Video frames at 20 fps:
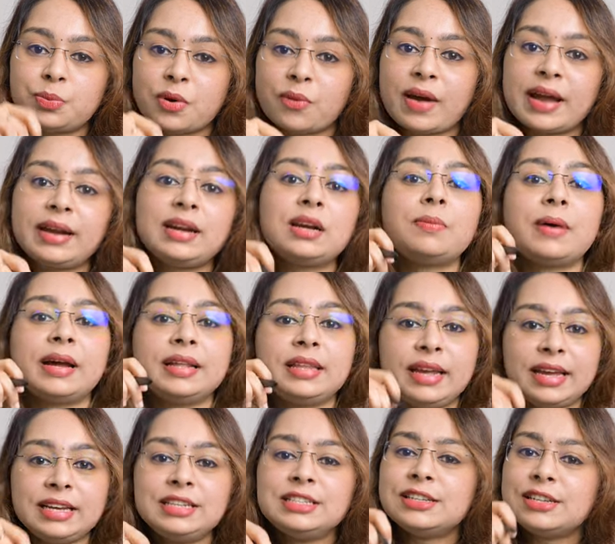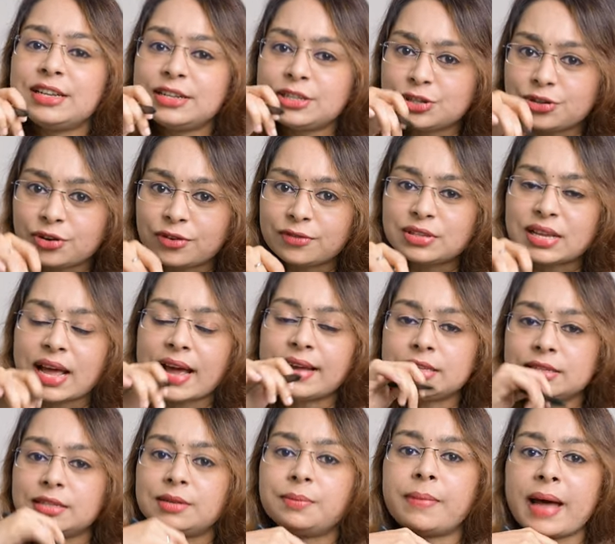provided by the Indian Institute of
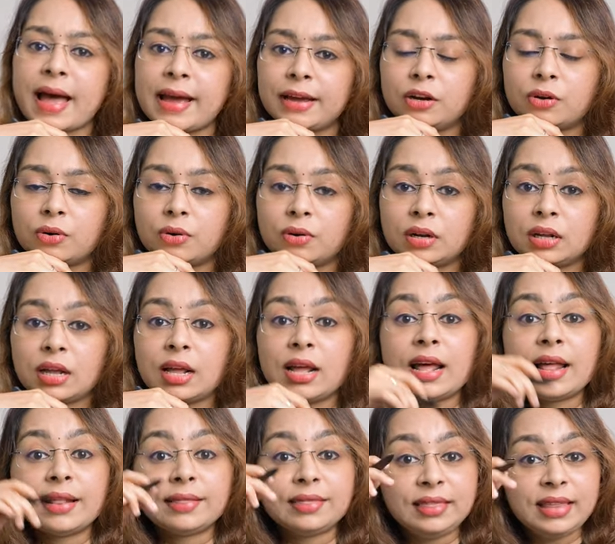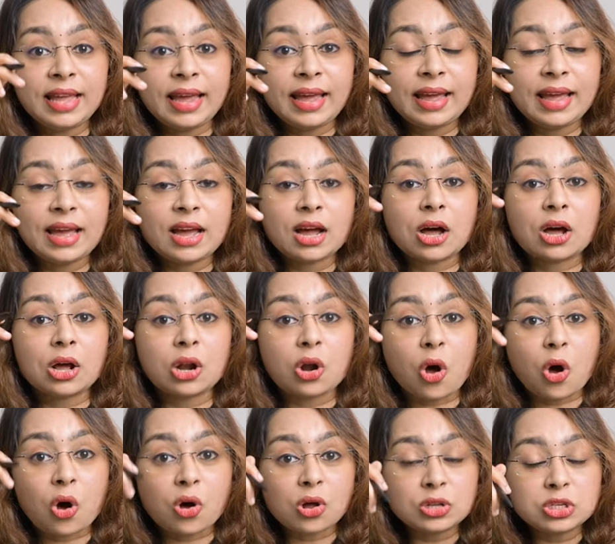Science in Bangalore, they are
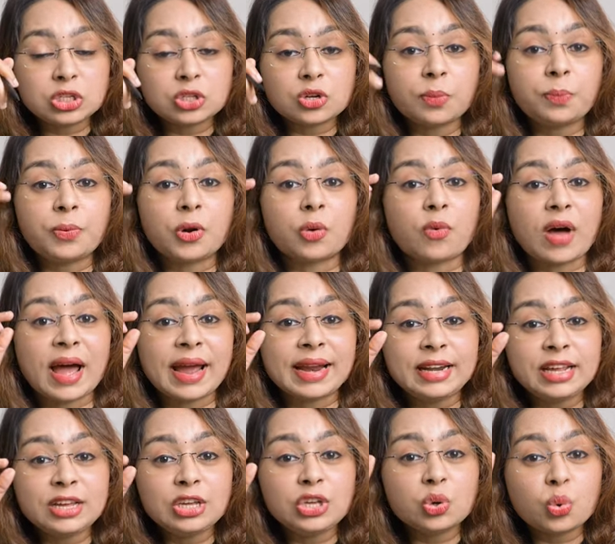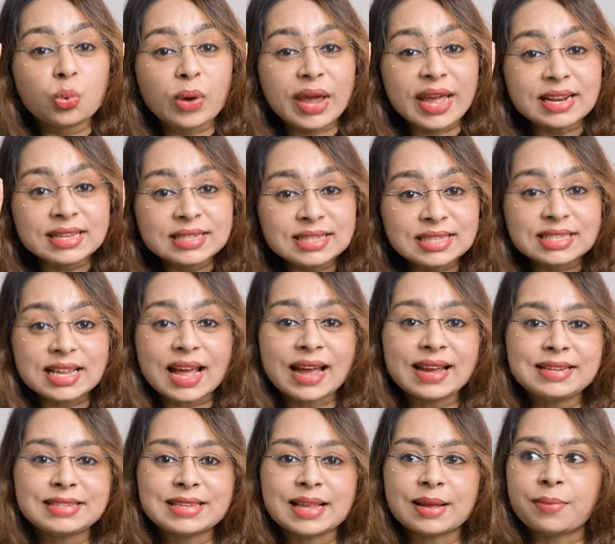also providing you
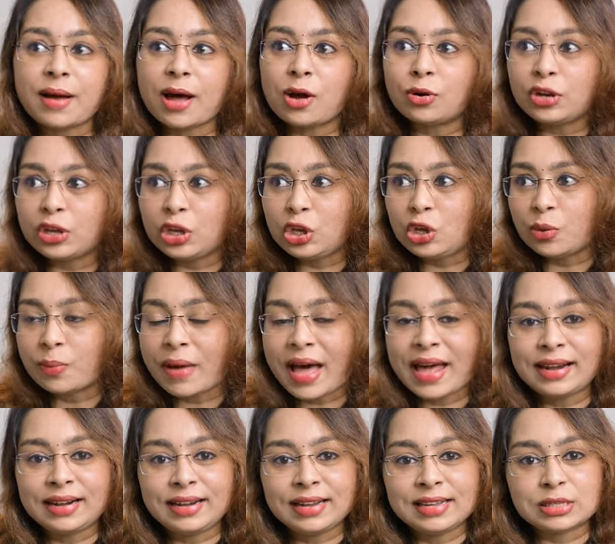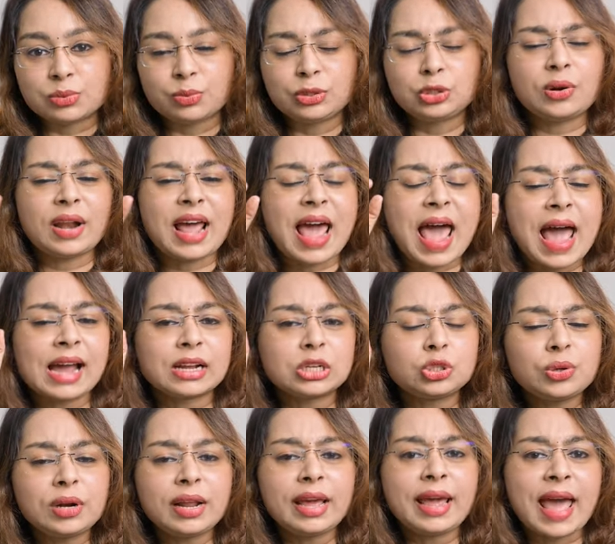insights about humanities, which will
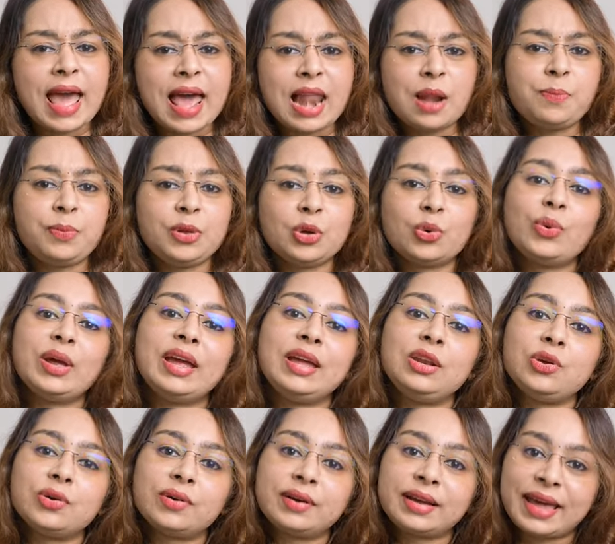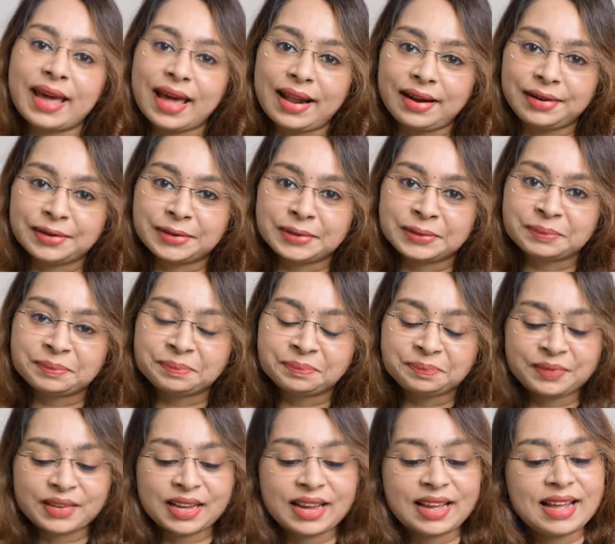actually help you in your career.
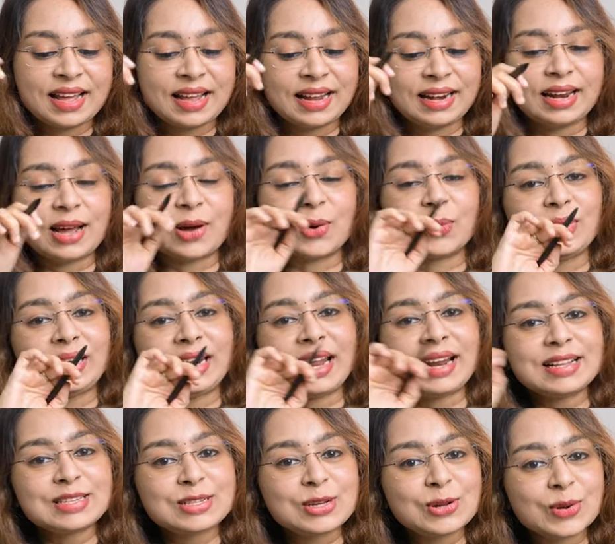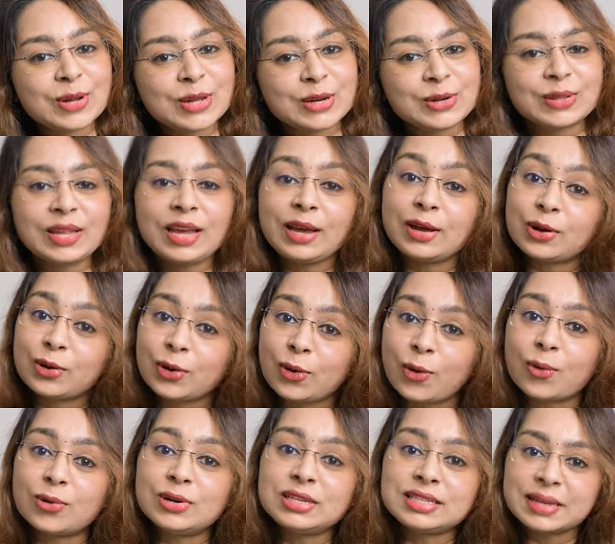Now, let us look into the
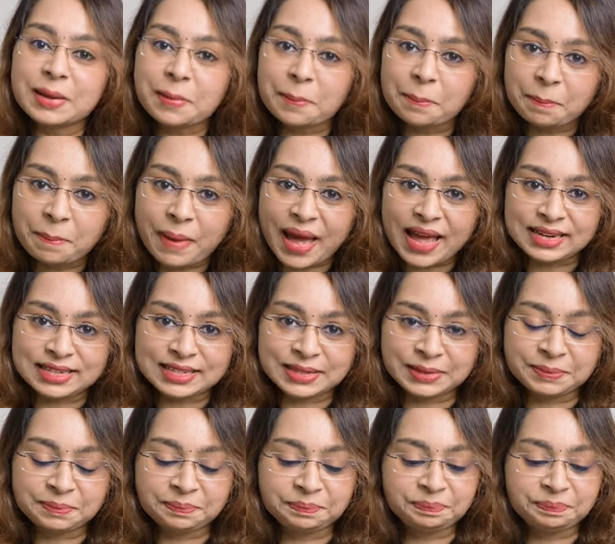course pattern.